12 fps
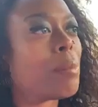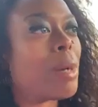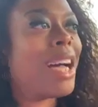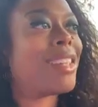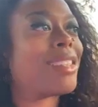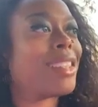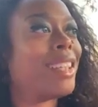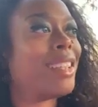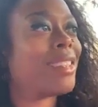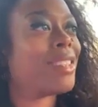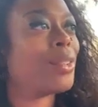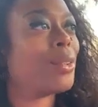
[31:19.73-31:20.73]

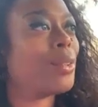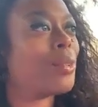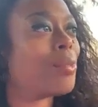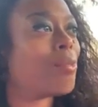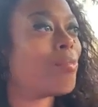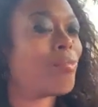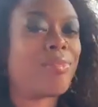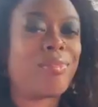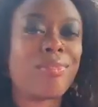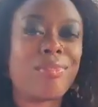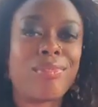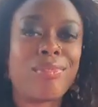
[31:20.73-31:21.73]
capacity to
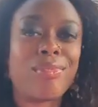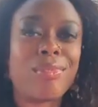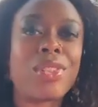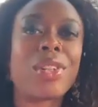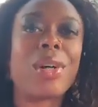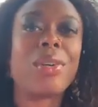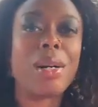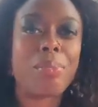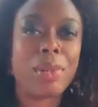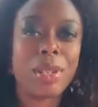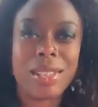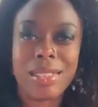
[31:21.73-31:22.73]
show
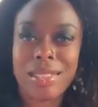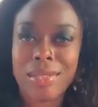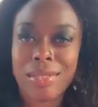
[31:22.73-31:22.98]
up and